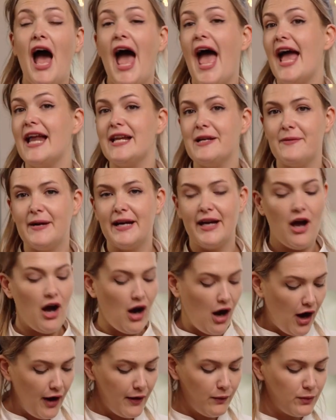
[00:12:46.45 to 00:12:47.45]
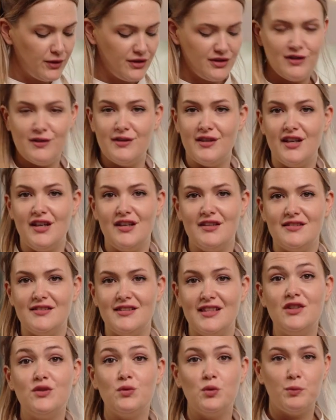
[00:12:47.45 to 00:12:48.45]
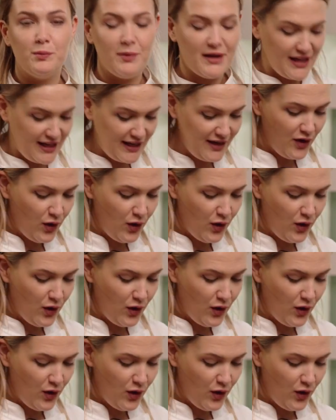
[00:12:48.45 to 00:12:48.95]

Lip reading: Anyway, I would do these. These would be